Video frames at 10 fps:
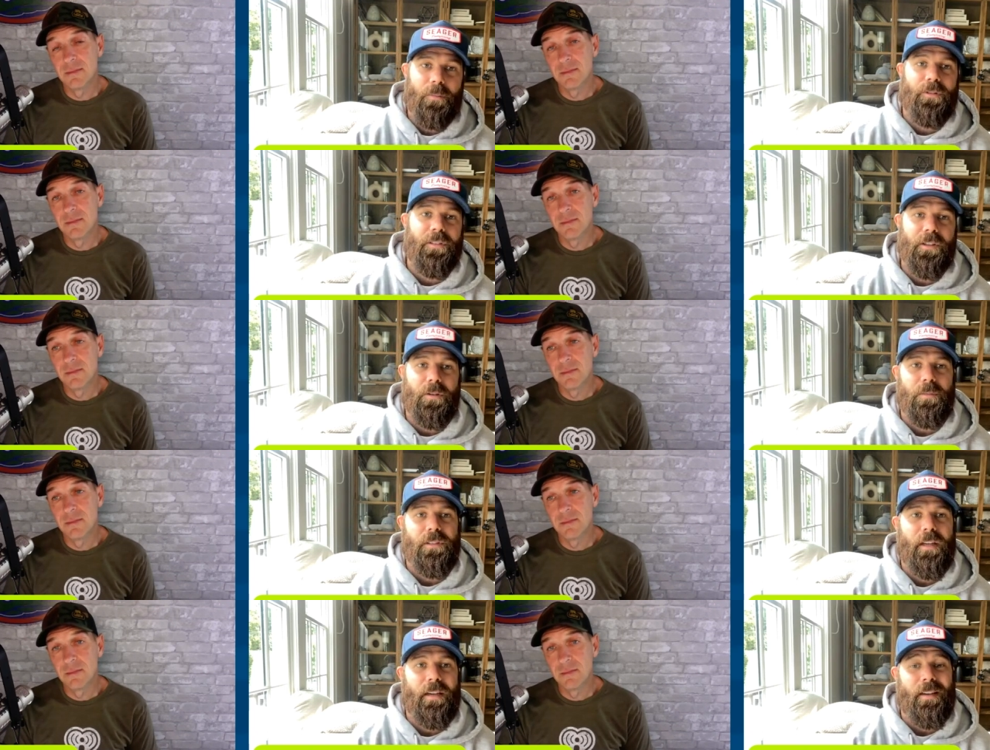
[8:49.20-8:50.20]
Speaker 1: you see your
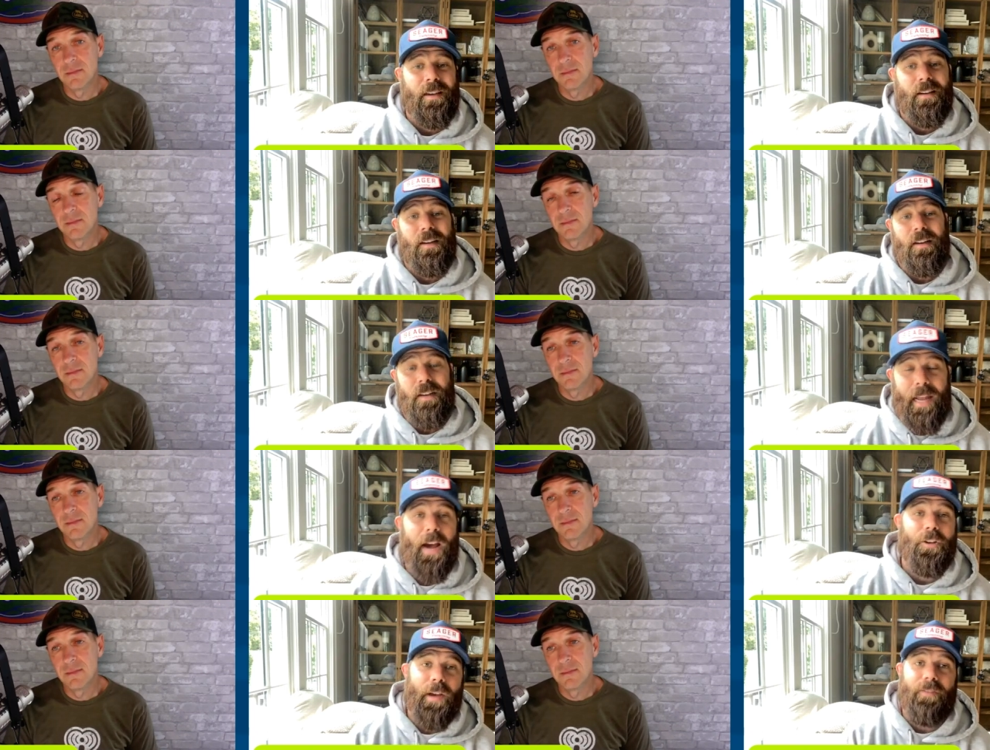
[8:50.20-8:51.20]
mistake.
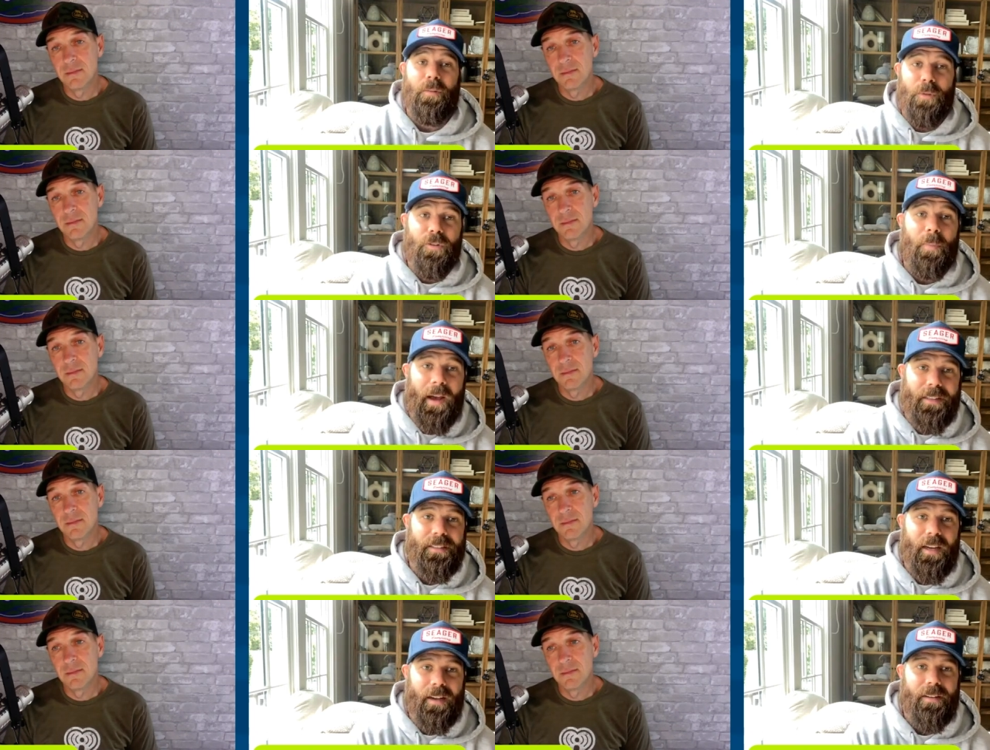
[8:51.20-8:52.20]
Now you have to move
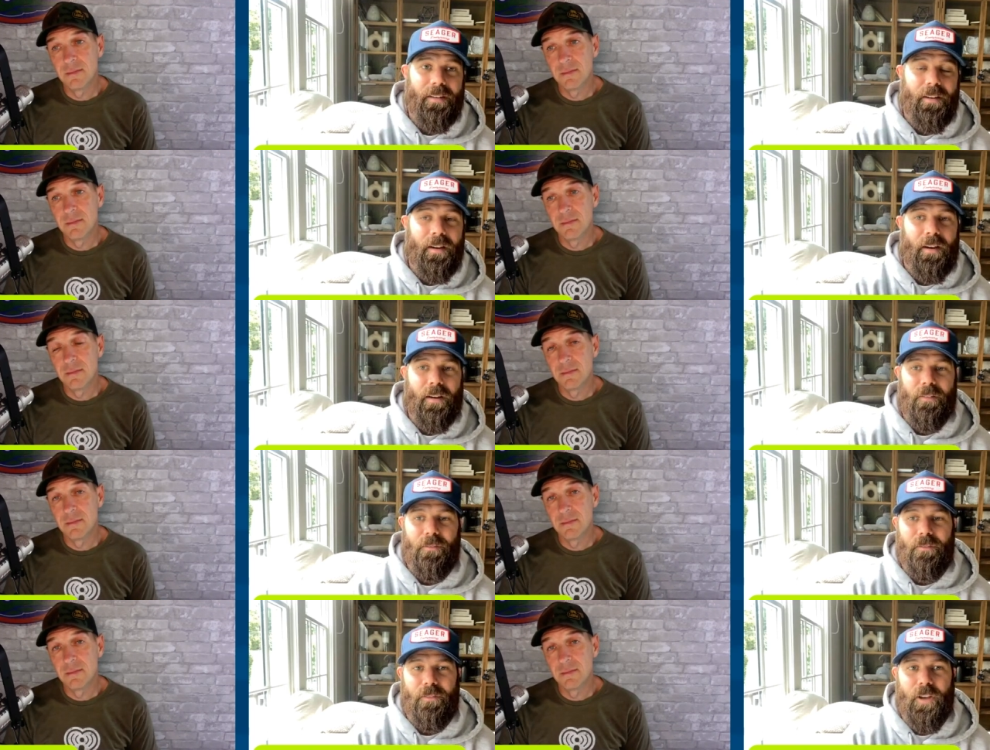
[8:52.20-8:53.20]
past that. Uh,
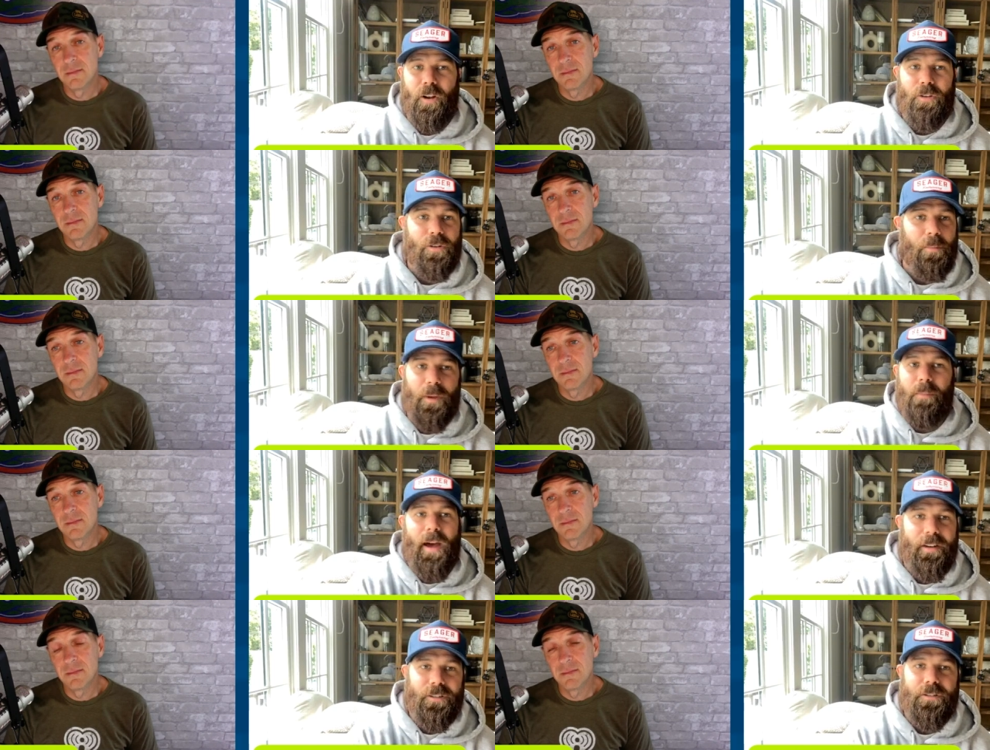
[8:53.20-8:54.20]
you know, you can be
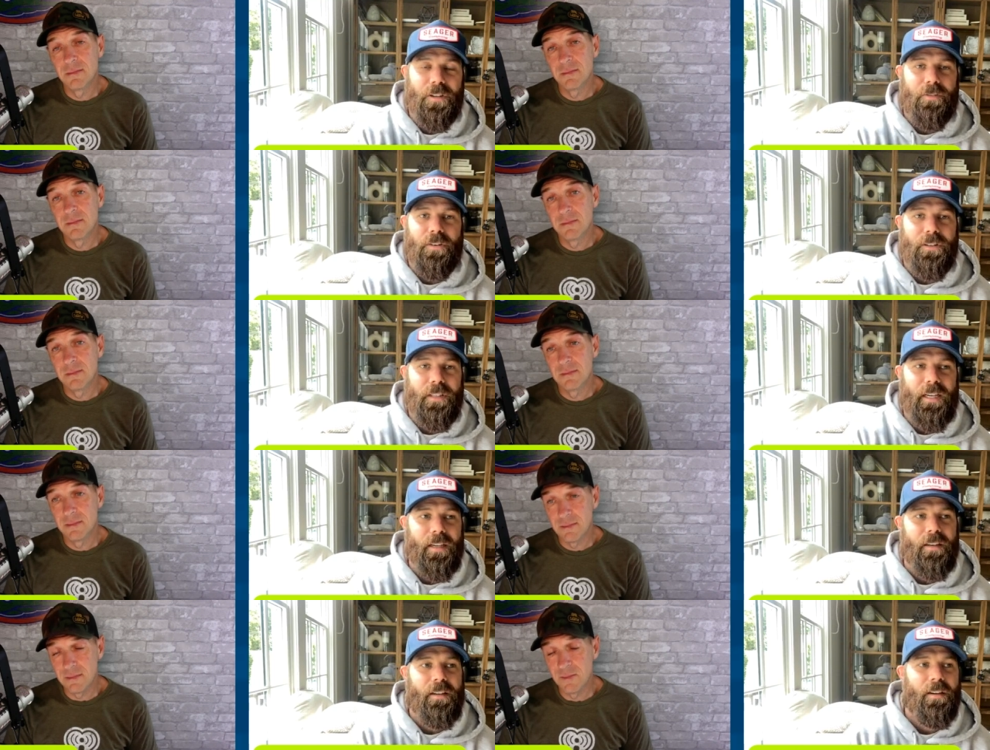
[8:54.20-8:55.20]
mad at yourself for a
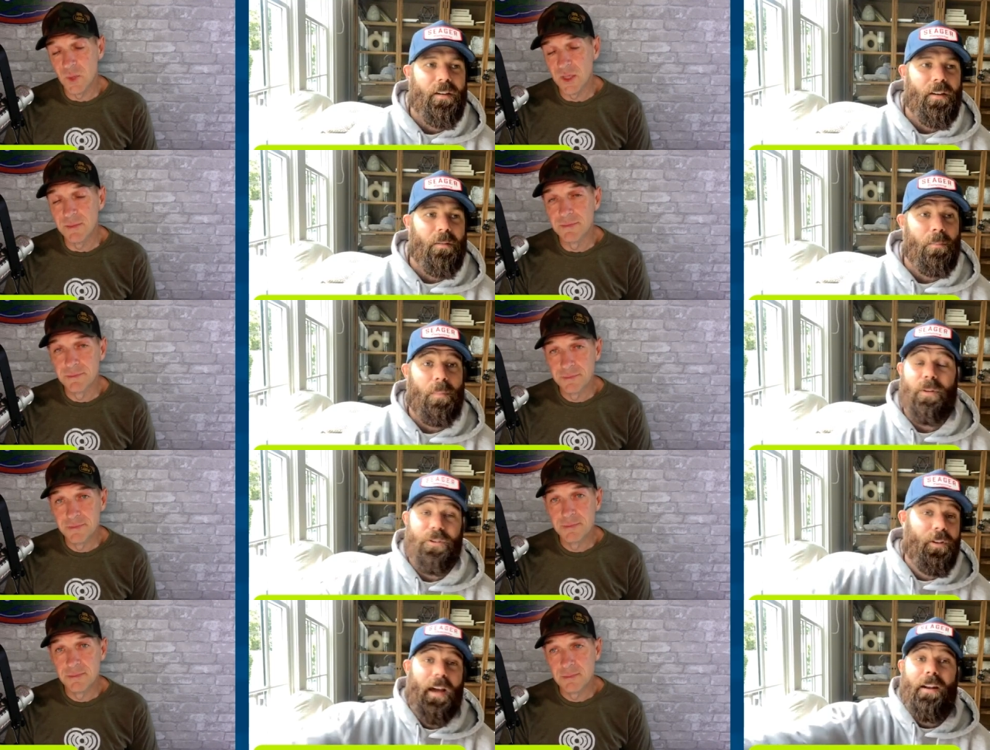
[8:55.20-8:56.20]
second,
Speaker 2: right?
Speaker 1: But
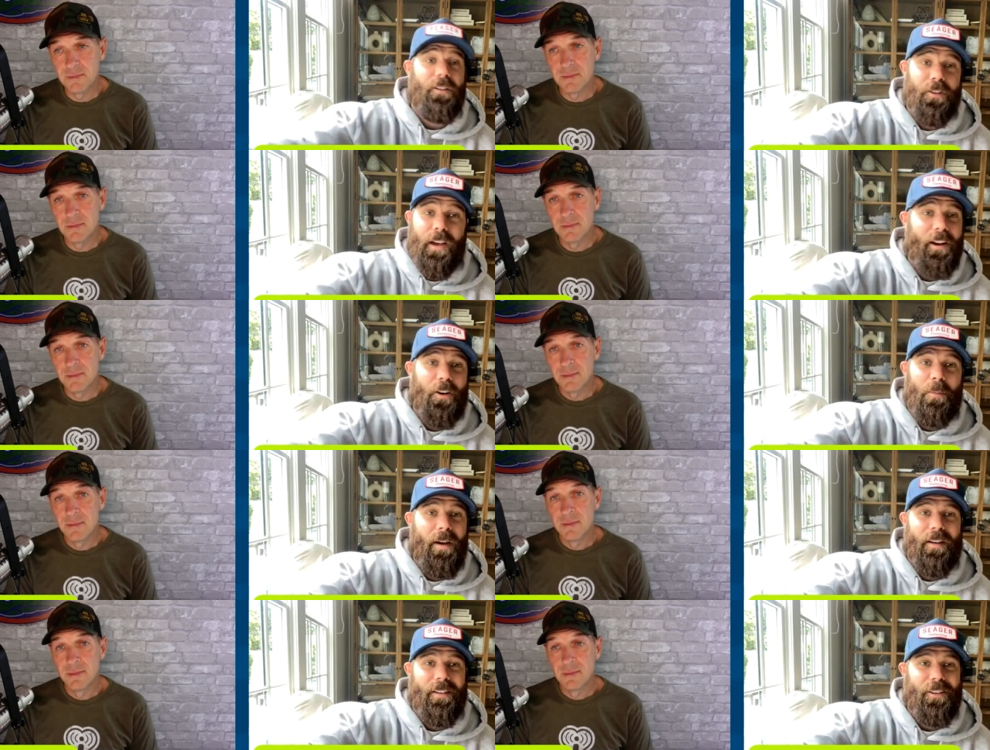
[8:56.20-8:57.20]
you gotta you gotta go
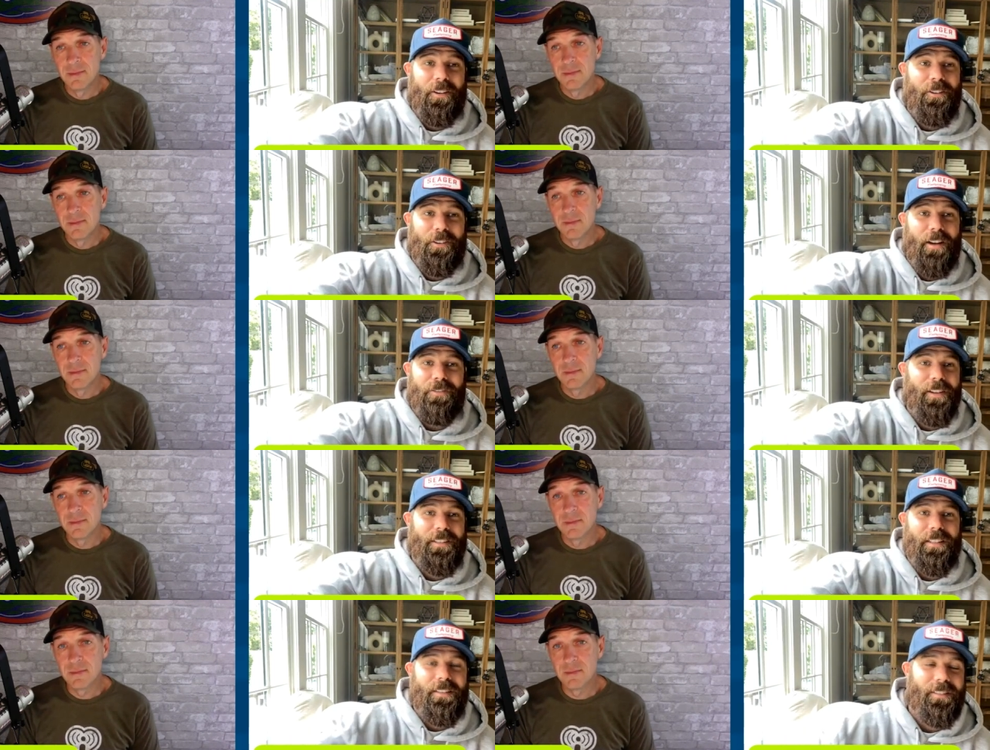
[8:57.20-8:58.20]
back and, and you gotta
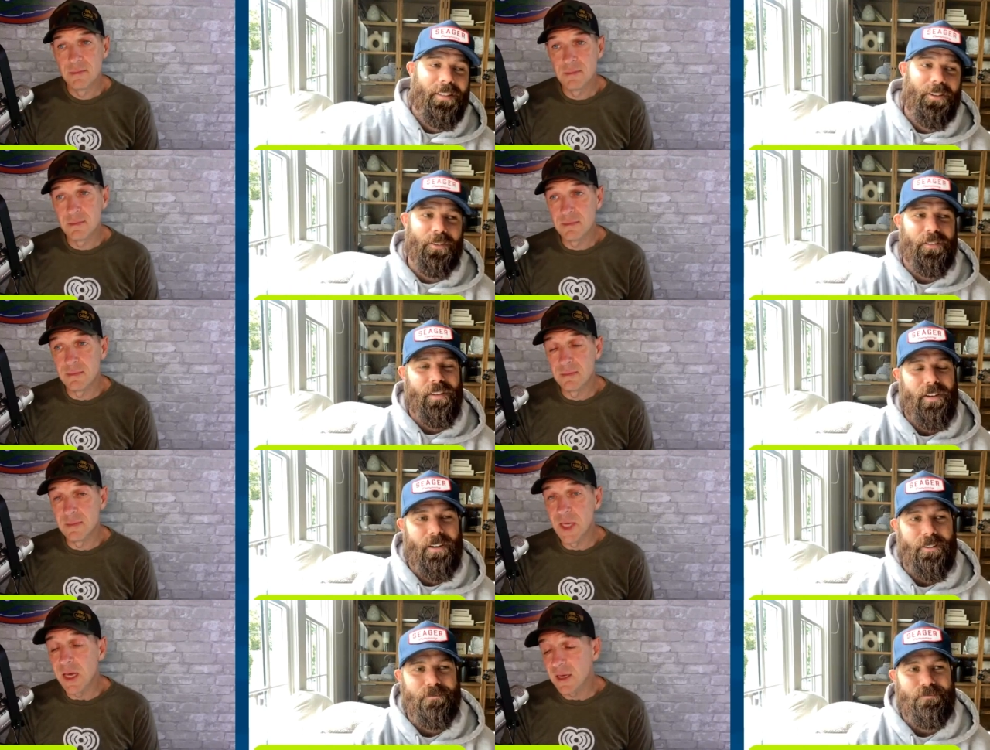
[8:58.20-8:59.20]
fix it. So
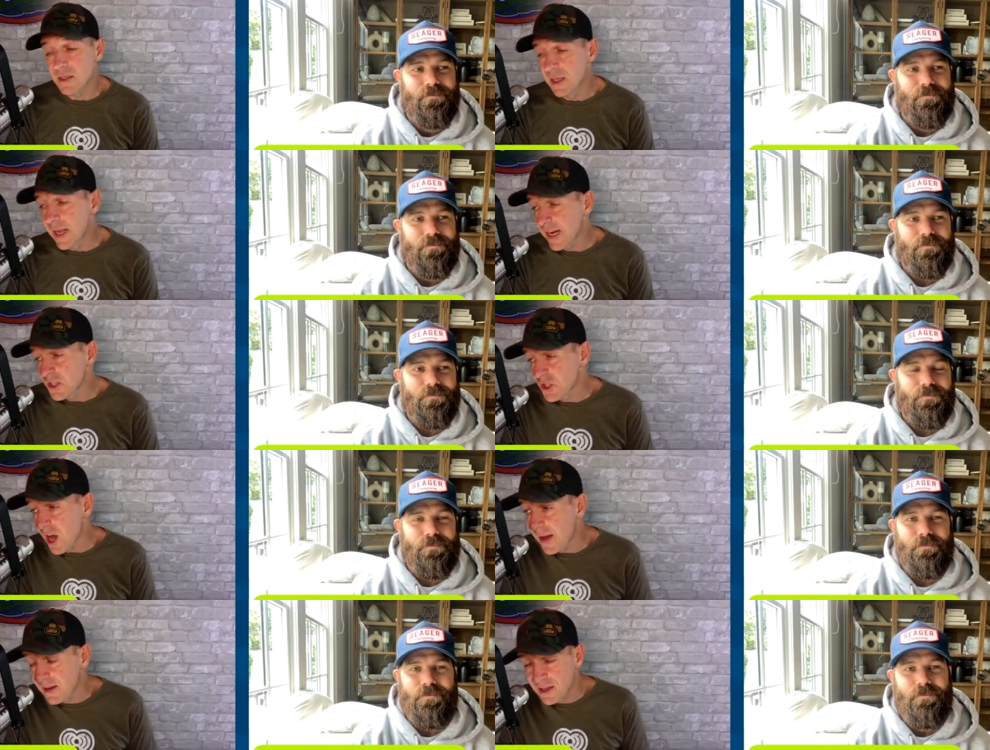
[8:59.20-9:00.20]
uh,
Speaker 2: yeah, because the next
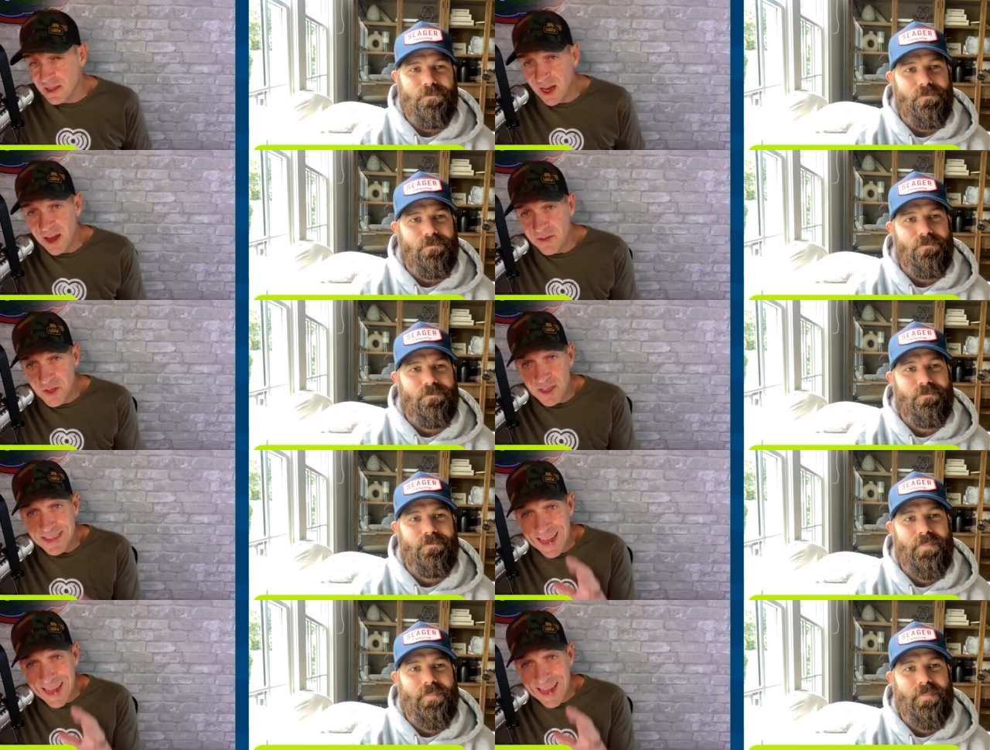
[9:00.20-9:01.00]
shot doesn't have doesn't